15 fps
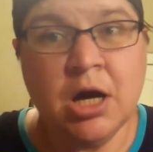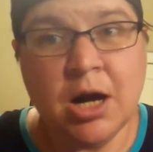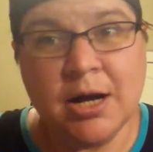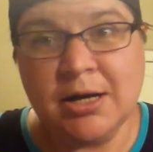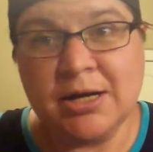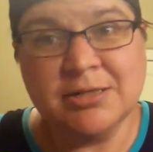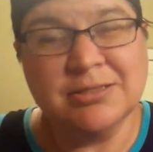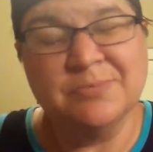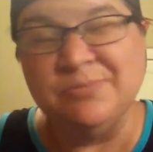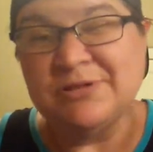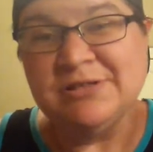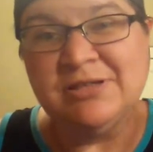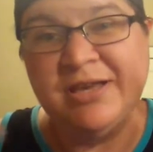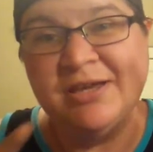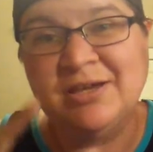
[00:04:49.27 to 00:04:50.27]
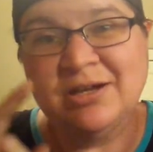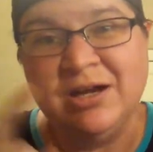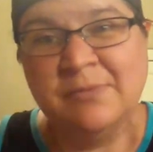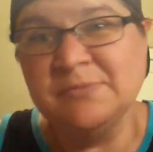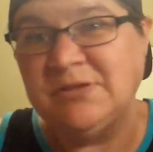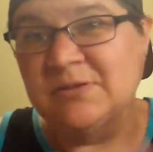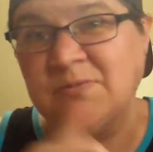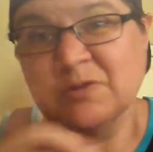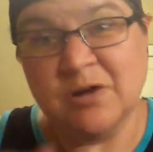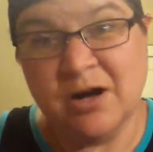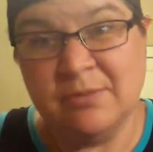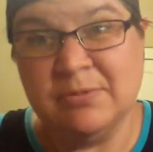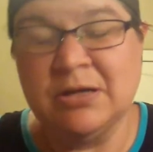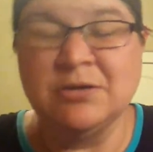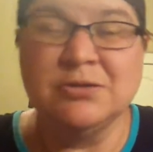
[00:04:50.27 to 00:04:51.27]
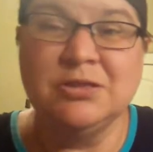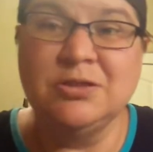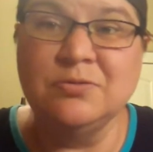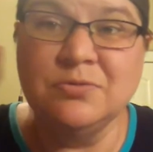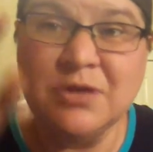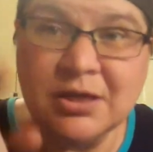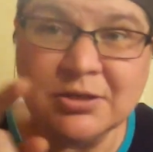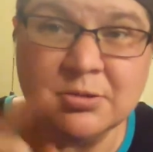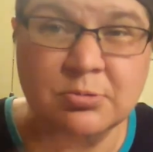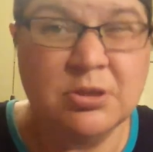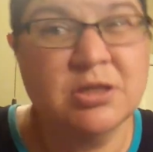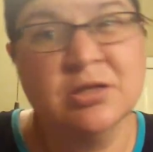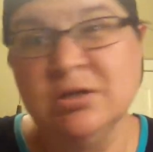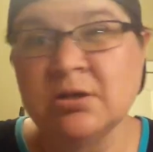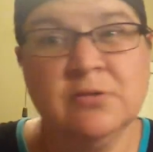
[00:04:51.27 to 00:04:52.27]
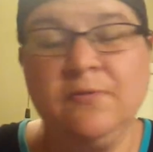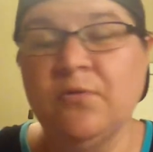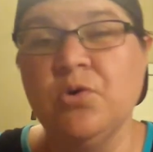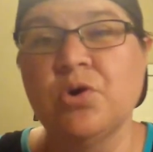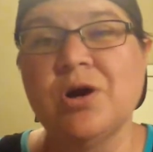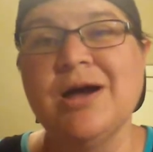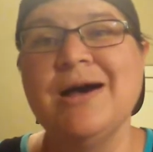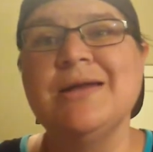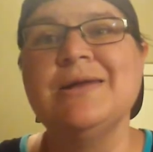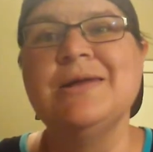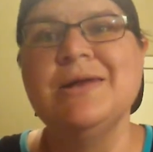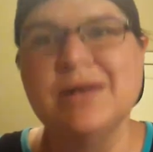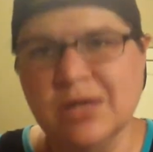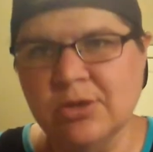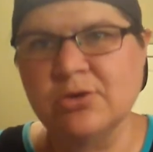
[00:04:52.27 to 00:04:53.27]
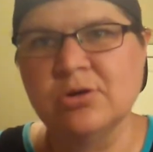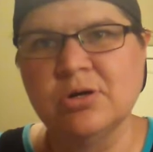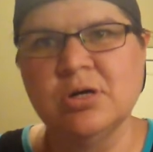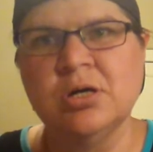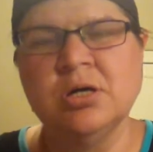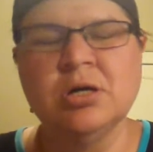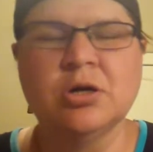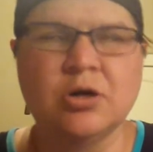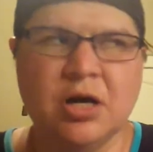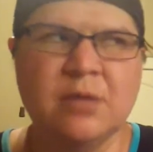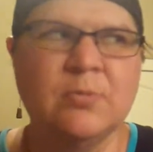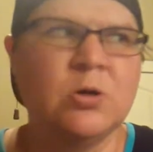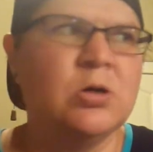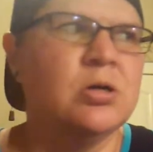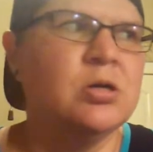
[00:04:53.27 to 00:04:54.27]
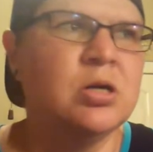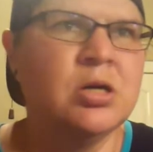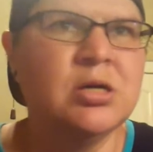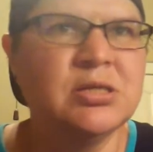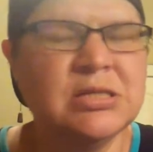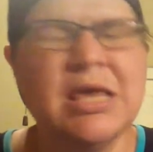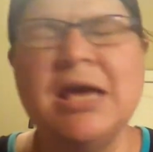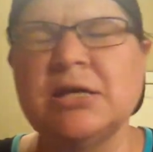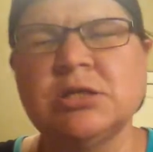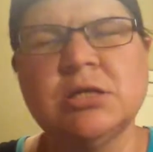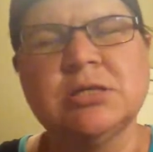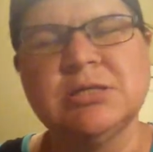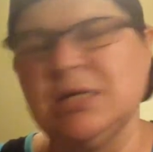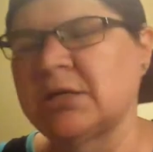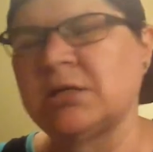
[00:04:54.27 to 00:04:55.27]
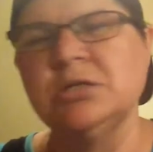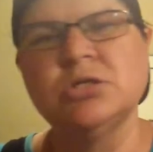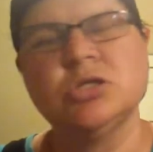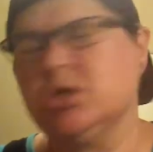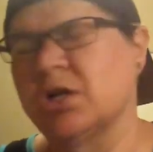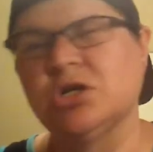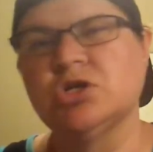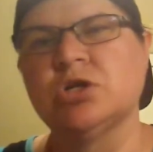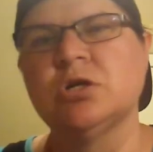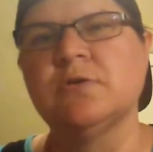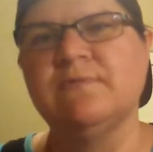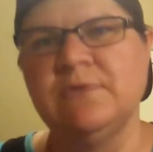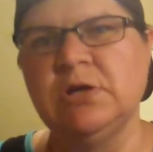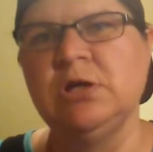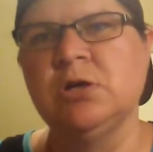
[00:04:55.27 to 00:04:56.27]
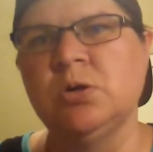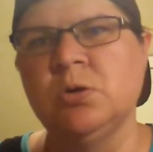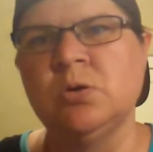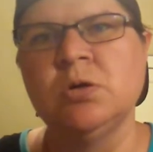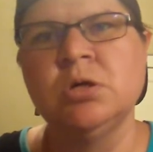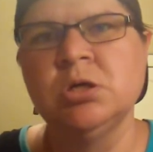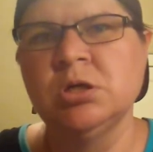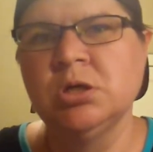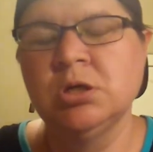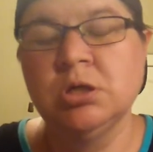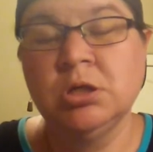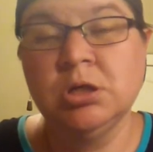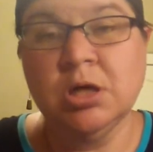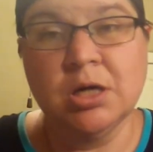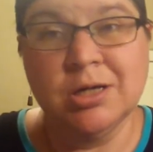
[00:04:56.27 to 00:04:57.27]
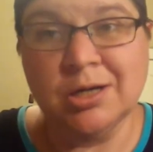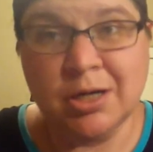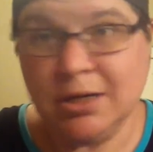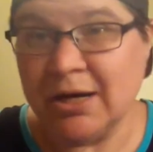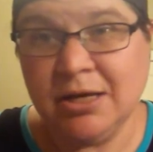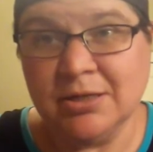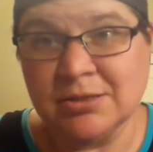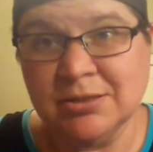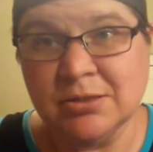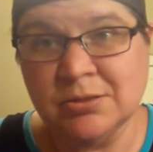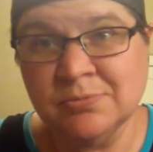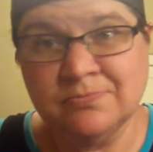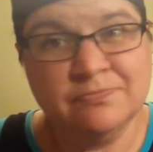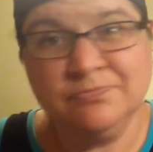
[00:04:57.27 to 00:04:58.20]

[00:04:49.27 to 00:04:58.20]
Alright guys, please like, comment, subscribe, and I'll see you next week for another grammar / sentence structure video on ASL.